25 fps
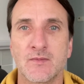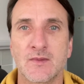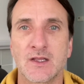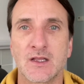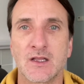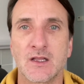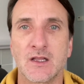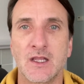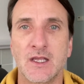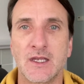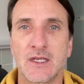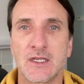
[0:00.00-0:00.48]

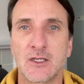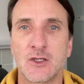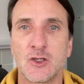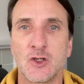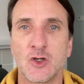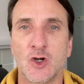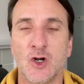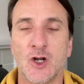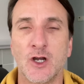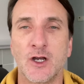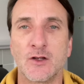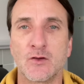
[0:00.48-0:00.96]
like
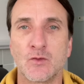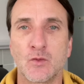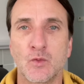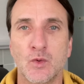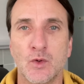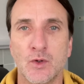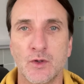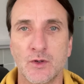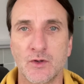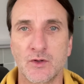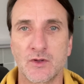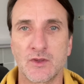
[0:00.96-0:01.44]
you're
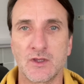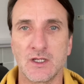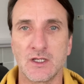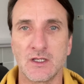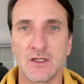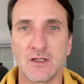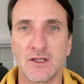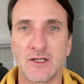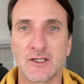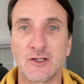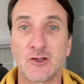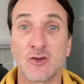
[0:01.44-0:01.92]
unworthy,
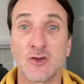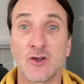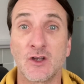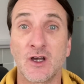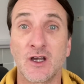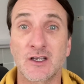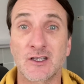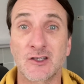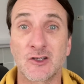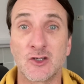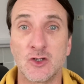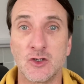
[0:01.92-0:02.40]
like you're
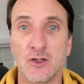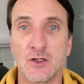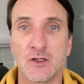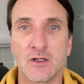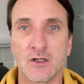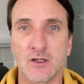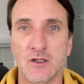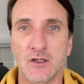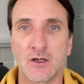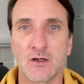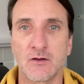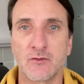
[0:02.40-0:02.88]
not good
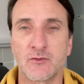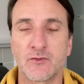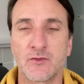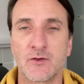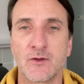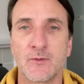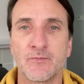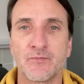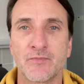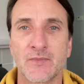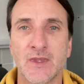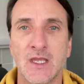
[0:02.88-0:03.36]
enough.
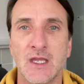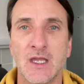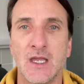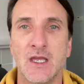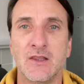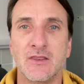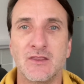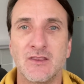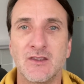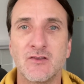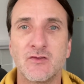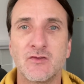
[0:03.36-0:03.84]

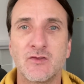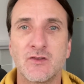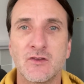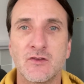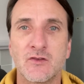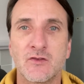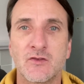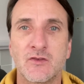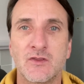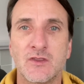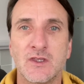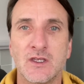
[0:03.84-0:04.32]
And this
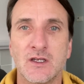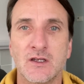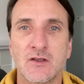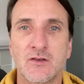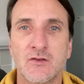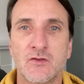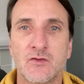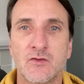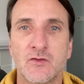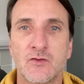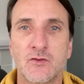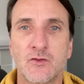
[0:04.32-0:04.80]
is the
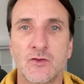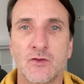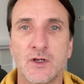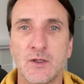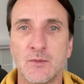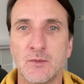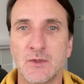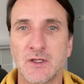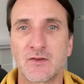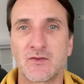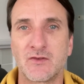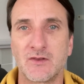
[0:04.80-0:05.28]

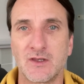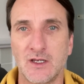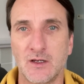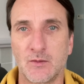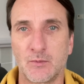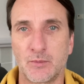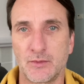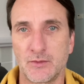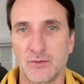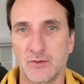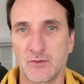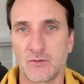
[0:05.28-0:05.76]
extreme
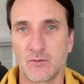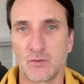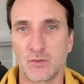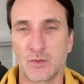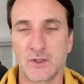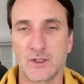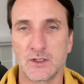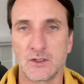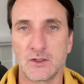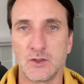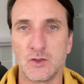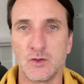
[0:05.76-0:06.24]
example, is
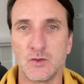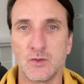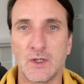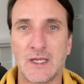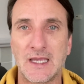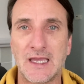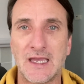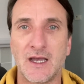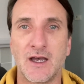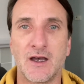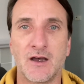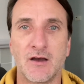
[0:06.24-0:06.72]
when you
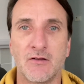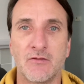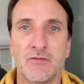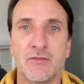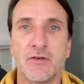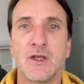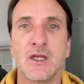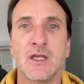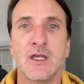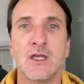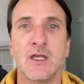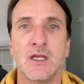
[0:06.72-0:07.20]
have
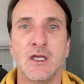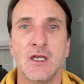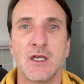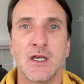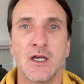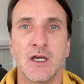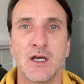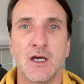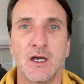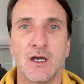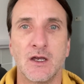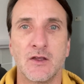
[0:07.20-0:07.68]

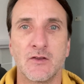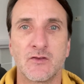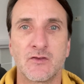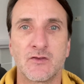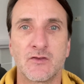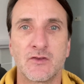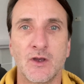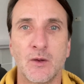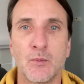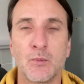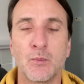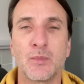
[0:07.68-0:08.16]

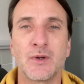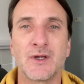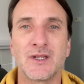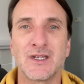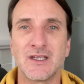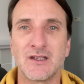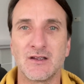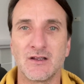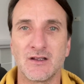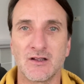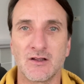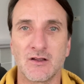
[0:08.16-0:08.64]

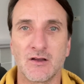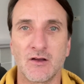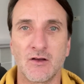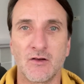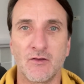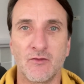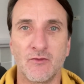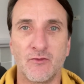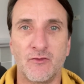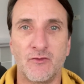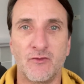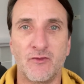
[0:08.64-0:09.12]
somebody
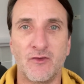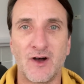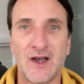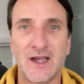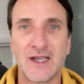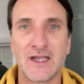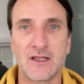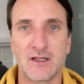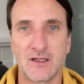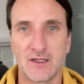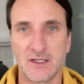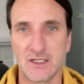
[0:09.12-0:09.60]

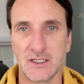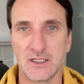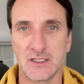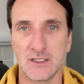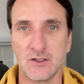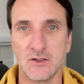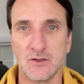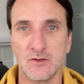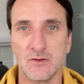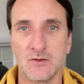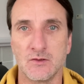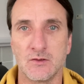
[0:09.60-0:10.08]
violate
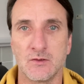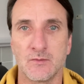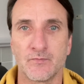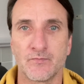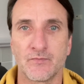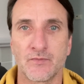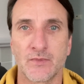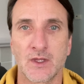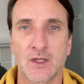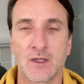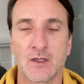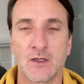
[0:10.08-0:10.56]
you.
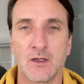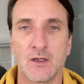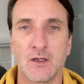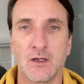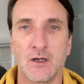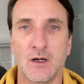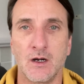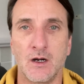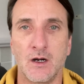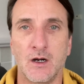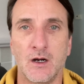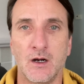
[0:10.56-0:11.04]

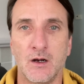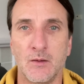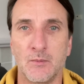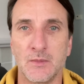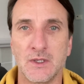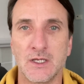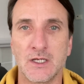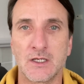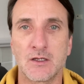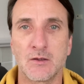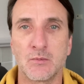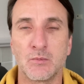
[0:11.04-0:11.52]

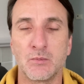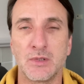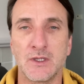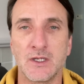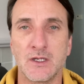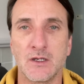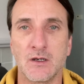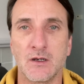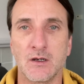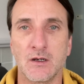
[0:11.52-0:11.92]
It can be